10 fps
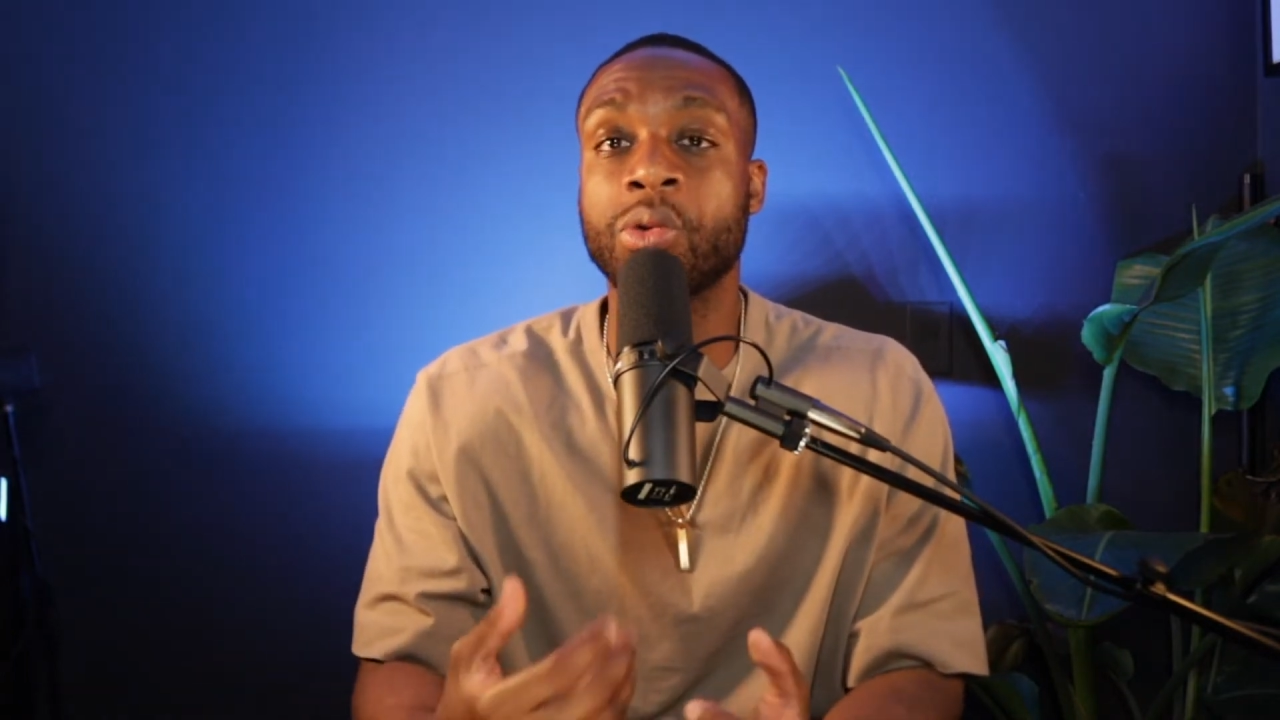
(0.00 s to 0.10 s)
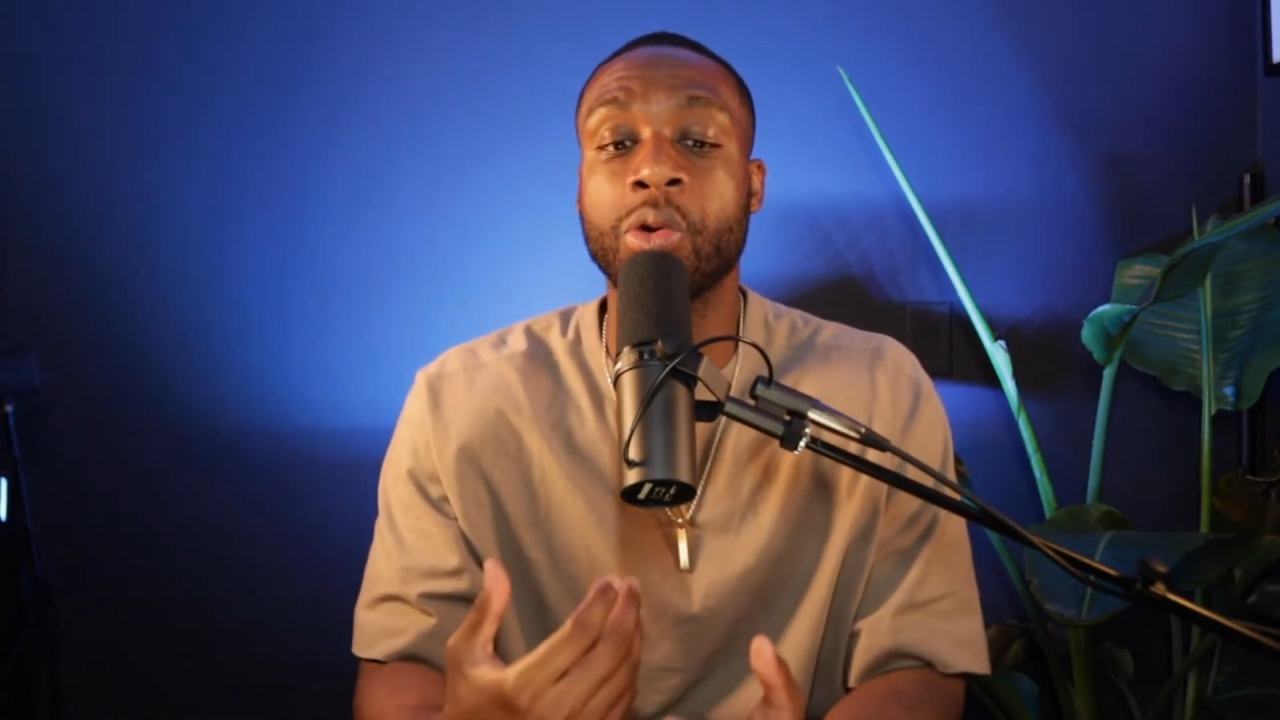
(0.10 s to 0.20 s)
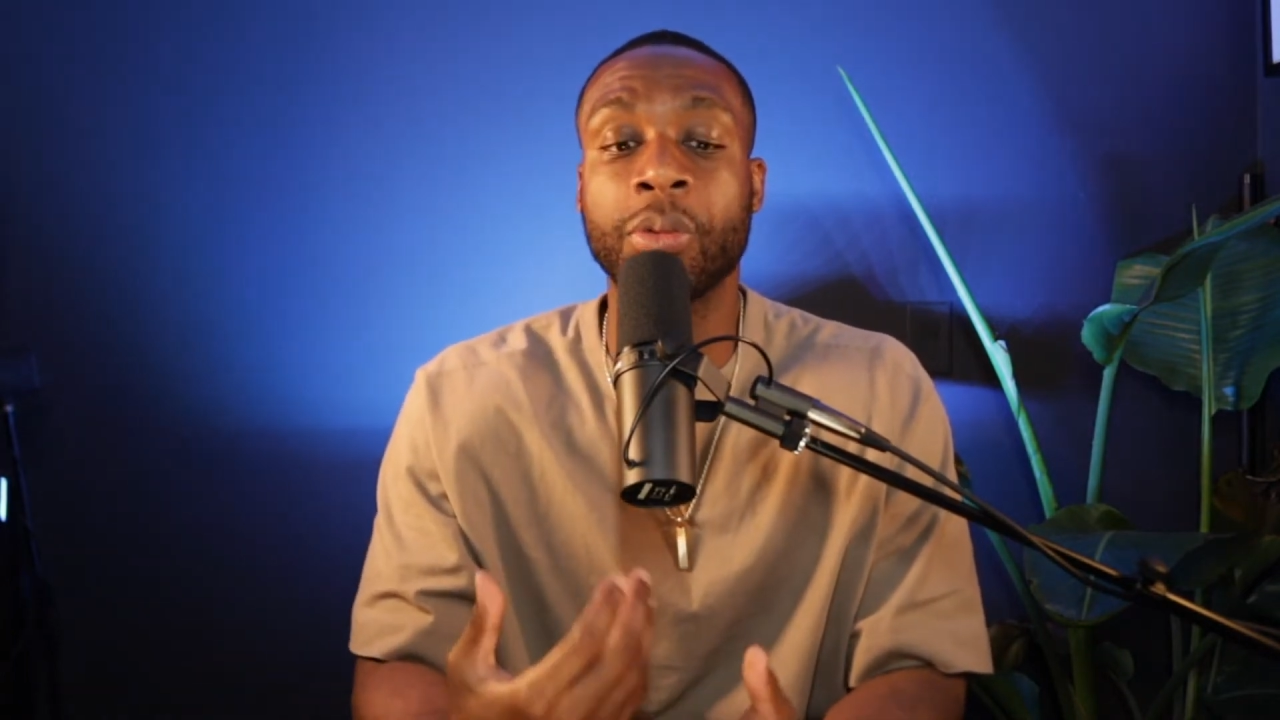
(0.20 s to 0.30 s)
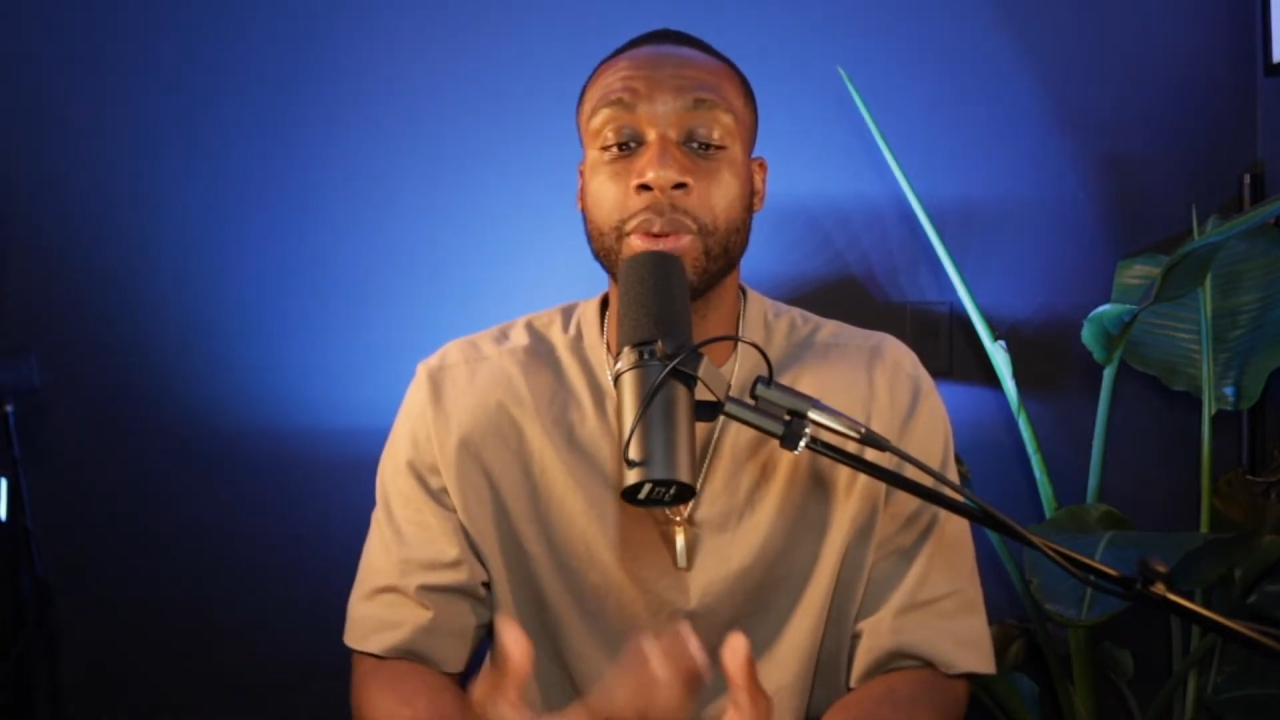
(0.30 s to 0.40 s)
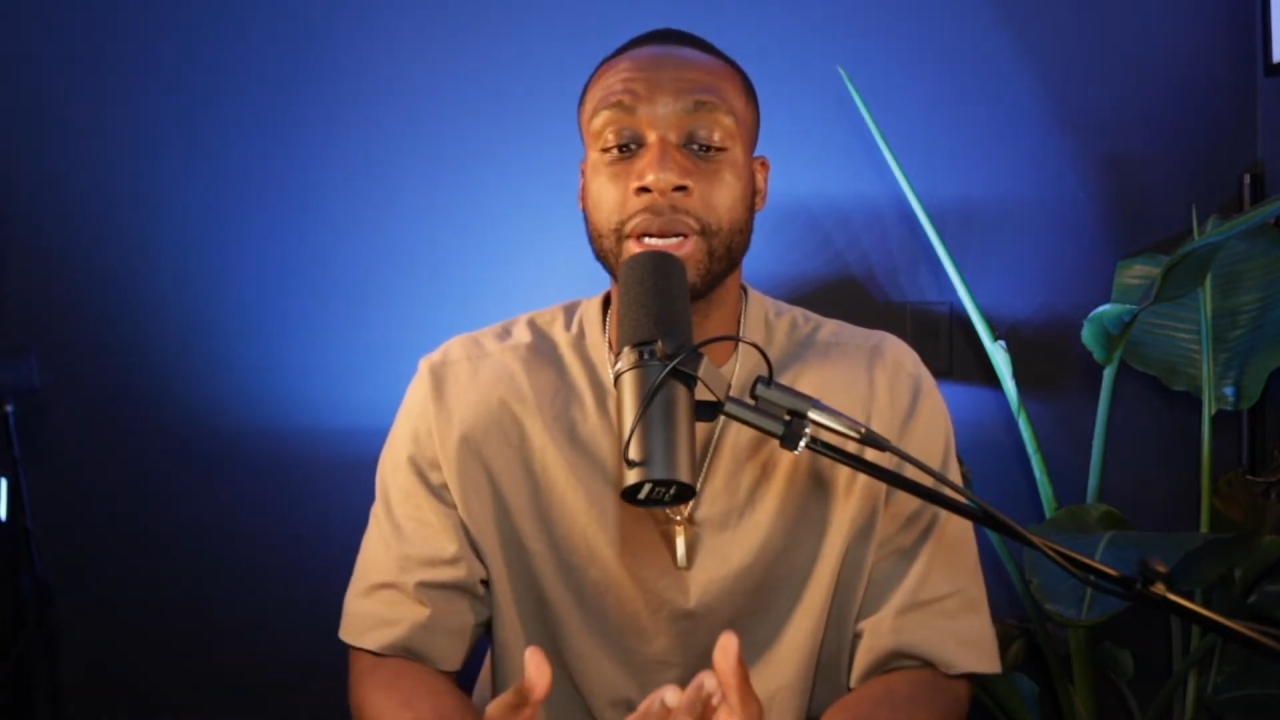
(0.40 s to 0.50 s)

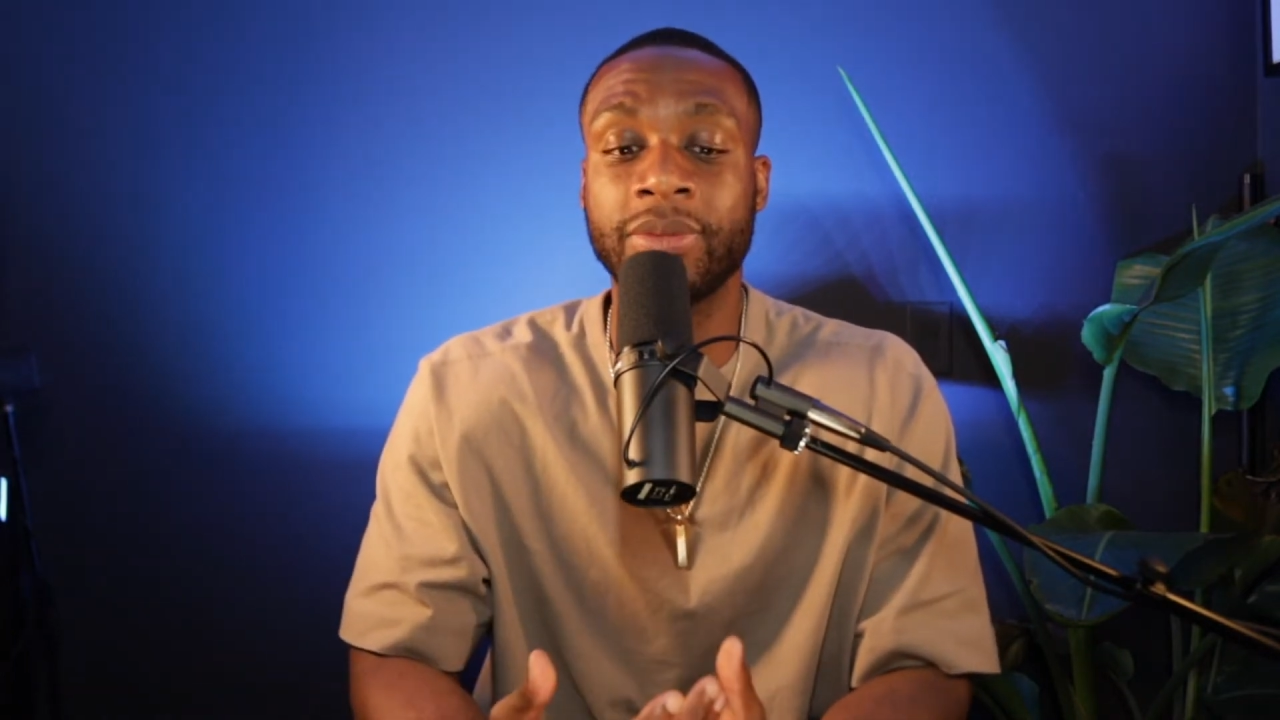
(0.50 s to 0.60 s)
corporate